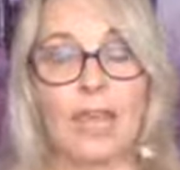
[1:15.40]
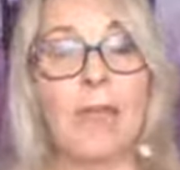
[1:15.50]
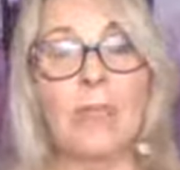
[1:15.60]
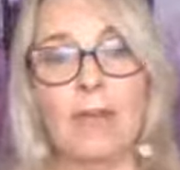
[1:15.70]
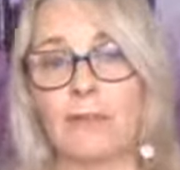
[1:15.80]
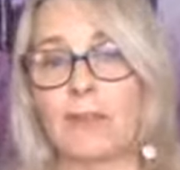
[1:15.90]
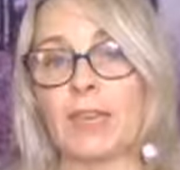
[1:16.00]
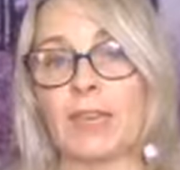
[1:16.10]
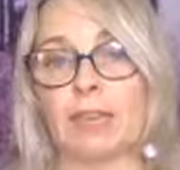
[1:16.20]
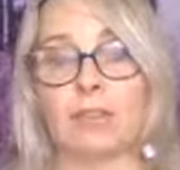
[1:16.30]
And that
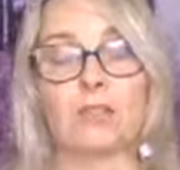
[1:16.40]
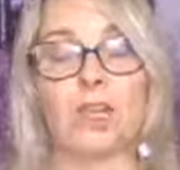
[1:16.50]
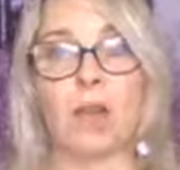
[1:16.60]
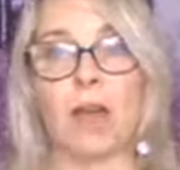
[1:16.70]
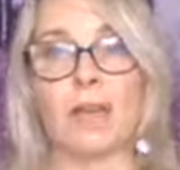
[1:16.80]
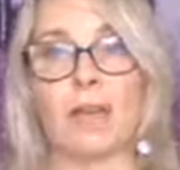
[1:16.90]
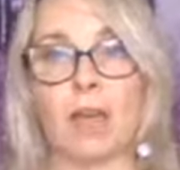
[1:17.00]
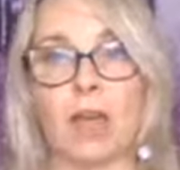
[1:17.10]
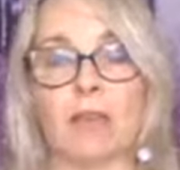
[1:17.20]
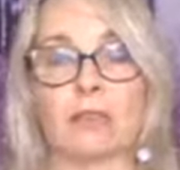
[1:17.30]
fear, you know, I
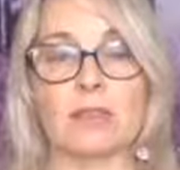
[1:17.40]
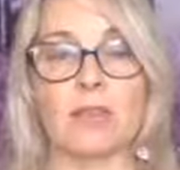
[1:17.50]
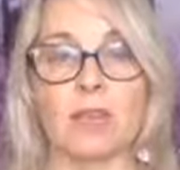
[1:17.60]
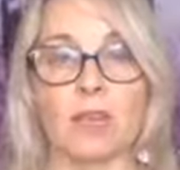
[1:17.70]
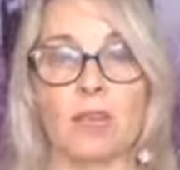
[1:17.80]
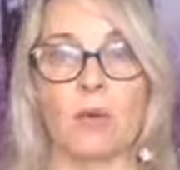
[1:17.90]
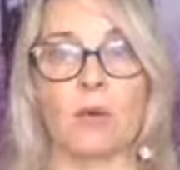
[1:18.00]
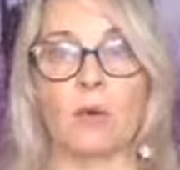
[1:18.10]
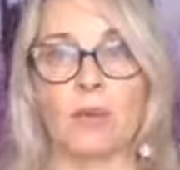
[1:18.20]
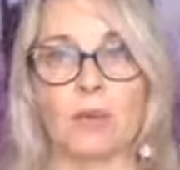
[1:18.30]
class
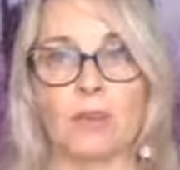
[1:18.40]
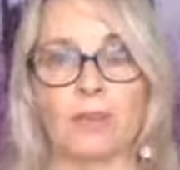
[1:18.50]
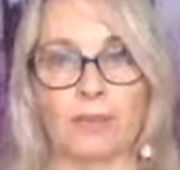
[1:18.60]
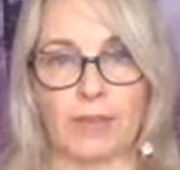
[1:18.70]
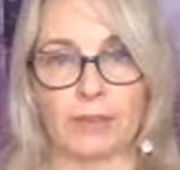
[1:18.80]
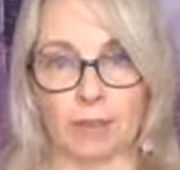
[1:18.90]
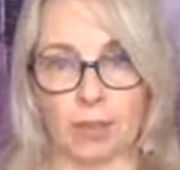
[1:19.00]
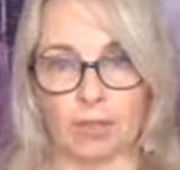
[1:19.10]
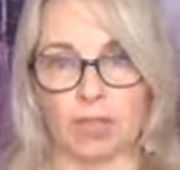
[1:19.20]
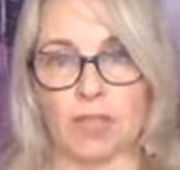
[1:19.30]
all the fear
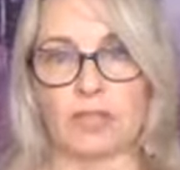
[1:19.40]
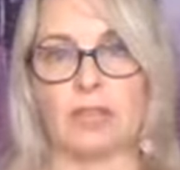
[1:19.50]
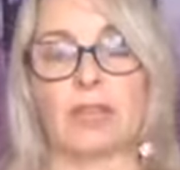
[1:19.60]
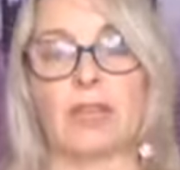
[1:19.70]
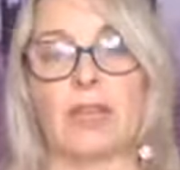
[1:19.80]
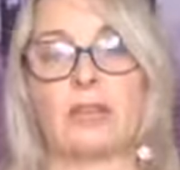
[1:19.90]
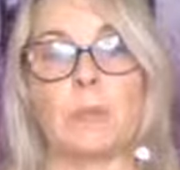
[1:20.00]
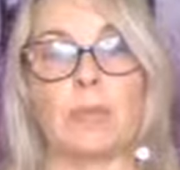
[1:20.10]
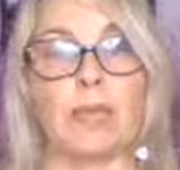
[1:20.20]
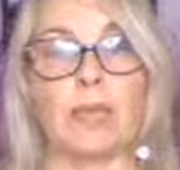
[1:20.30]
emotions as
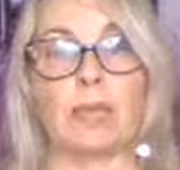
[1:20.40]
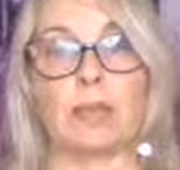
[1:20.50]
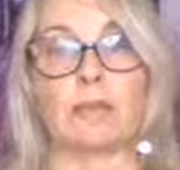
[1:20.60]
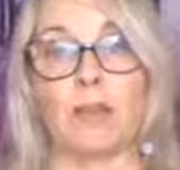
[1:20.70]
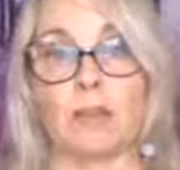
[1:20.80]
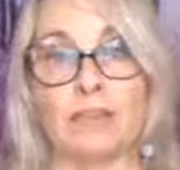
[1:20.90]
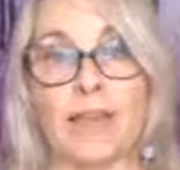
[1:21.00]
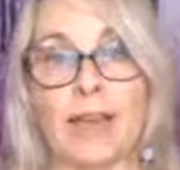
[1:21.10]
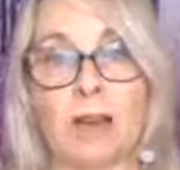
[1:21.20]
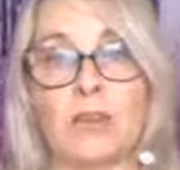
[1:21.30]
being
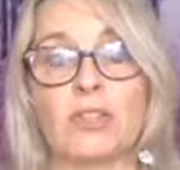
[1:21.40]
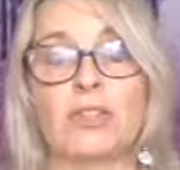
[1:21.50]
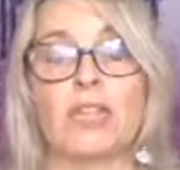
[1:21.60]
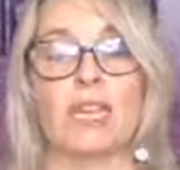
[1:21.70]
self-doubt,